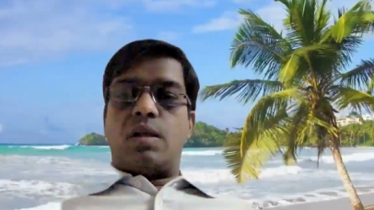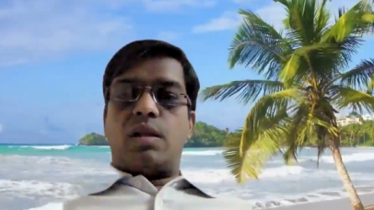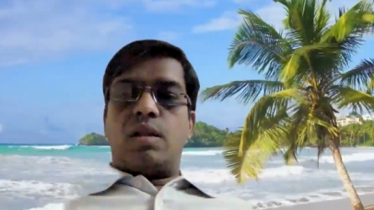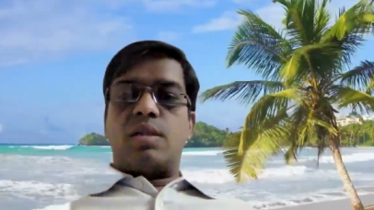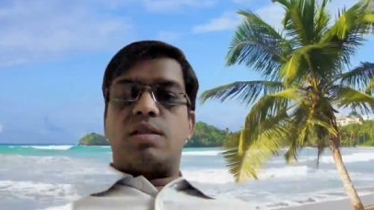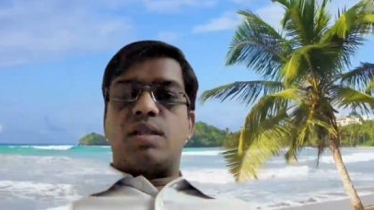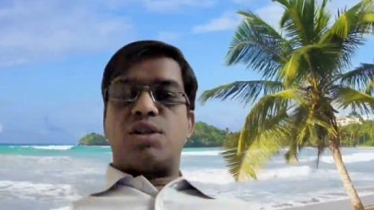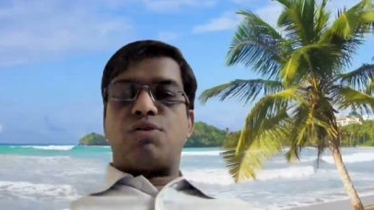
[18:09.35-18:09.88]

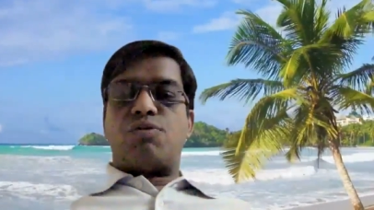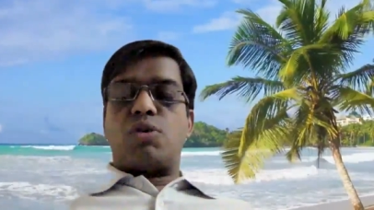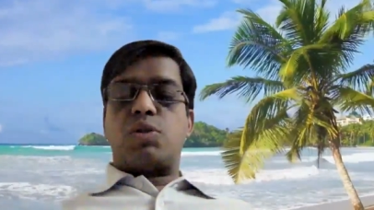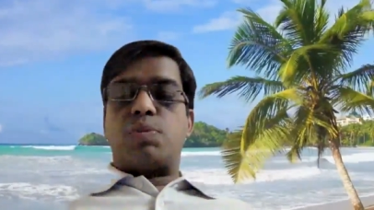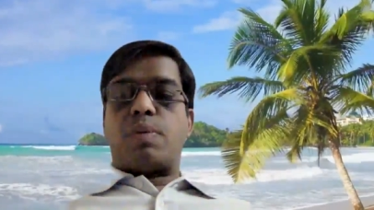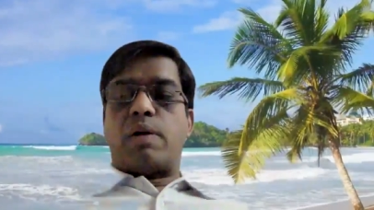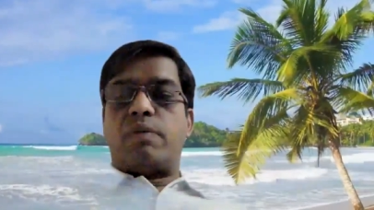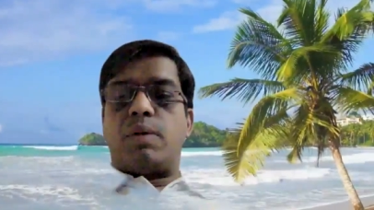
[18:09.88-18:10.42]
This session was
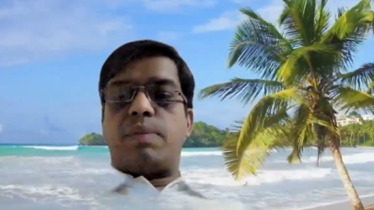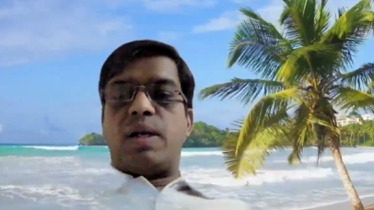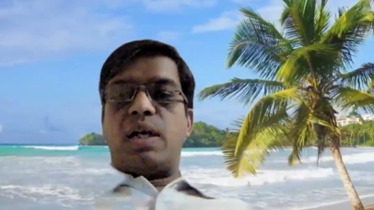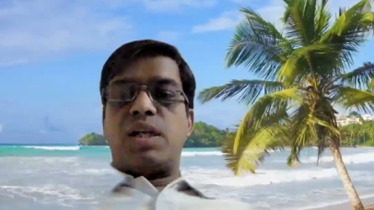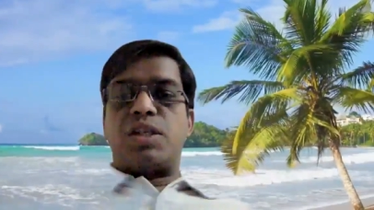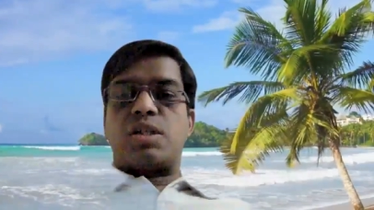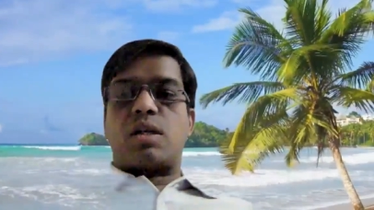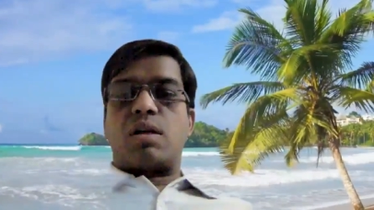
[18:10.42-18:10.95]
powered by
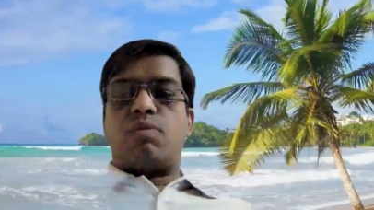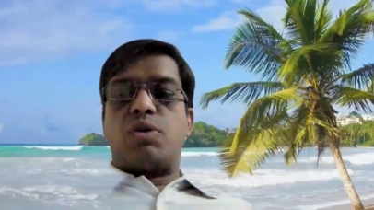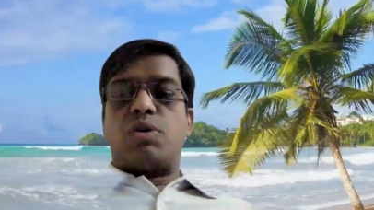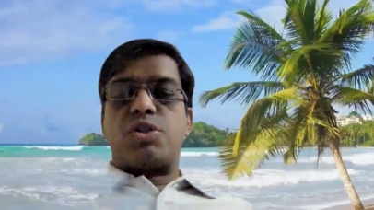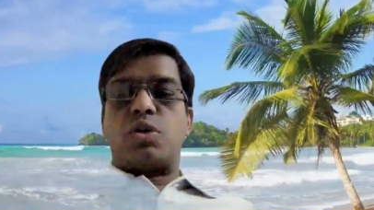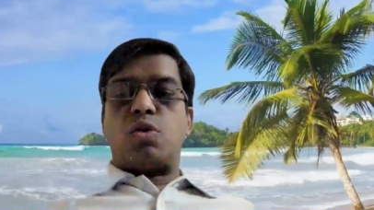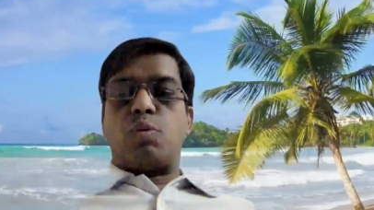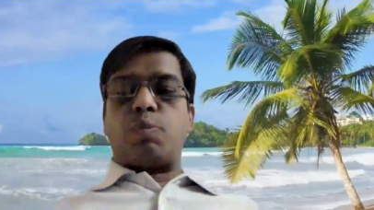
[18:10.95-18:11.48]
Digital
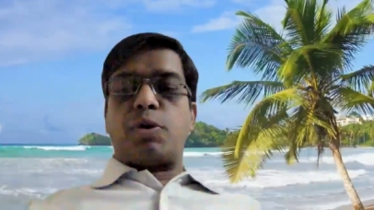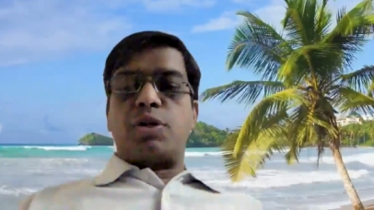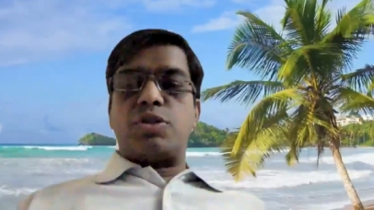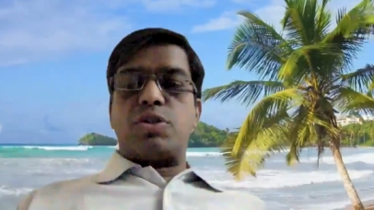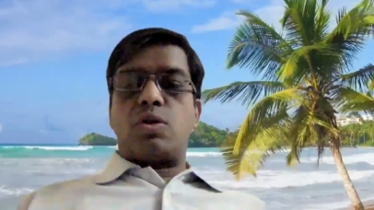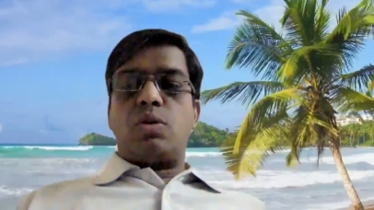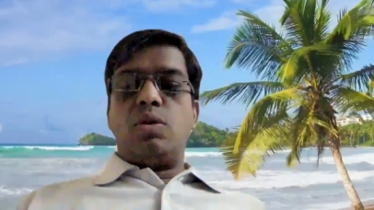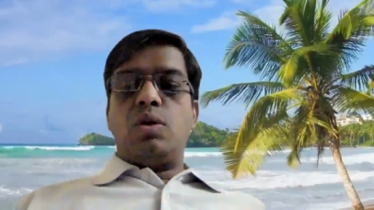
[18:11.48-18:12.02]
Version
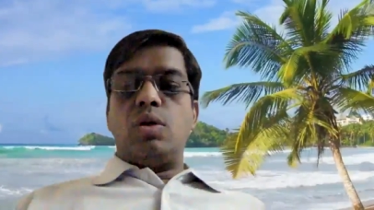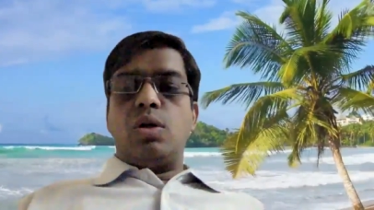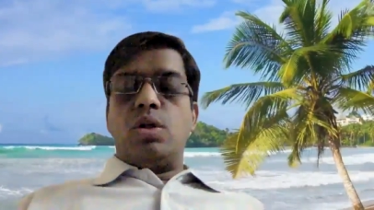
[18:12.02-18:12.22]
2.0,